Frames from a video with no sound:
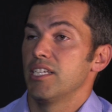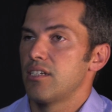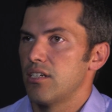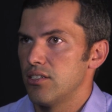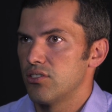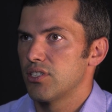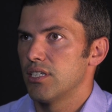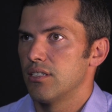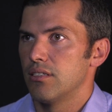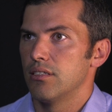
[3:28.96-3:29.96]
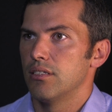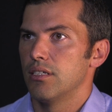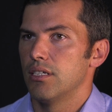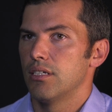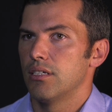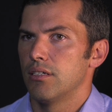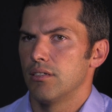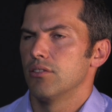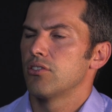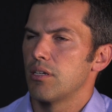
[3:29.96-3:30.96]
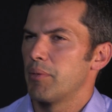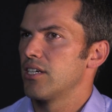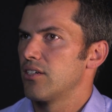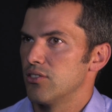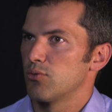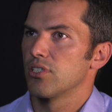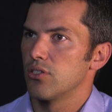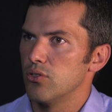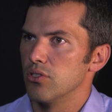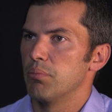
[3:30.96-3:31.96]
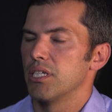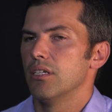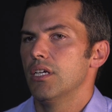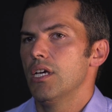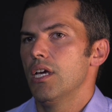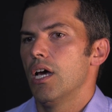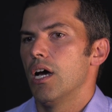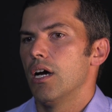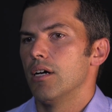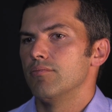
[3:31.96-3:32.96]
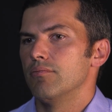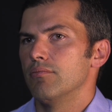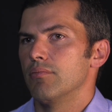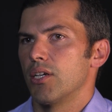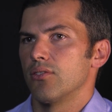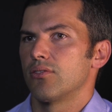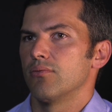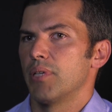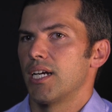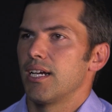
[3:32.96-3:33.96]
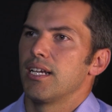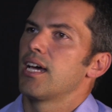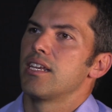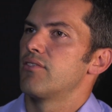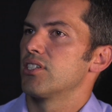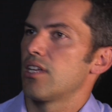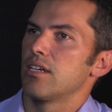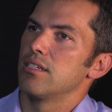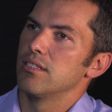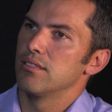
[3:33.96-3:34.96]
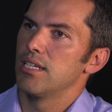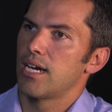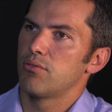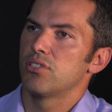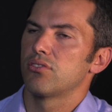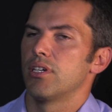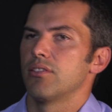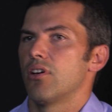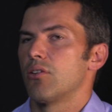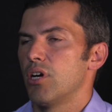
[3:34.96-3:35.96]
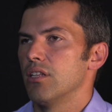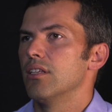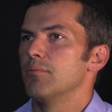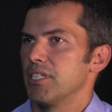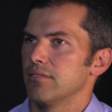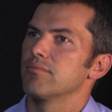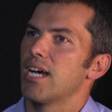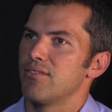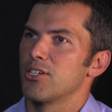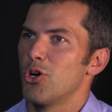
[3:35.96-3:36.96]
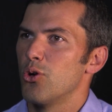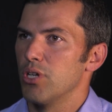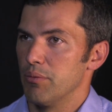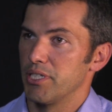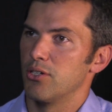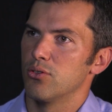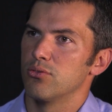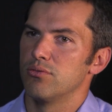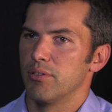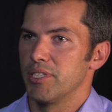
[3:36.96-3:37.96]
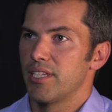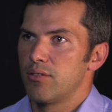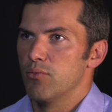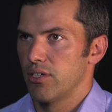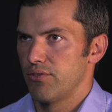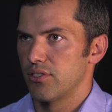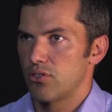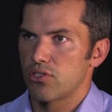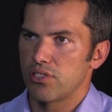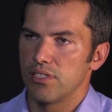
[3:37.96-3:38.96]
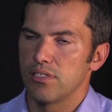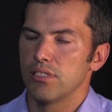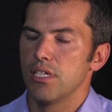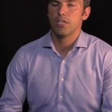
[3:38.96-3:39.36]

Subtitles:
my English, and not that my English wasn't good, but I had never studied in the language, so I thought, well, let me have a go, let me take one of these courses.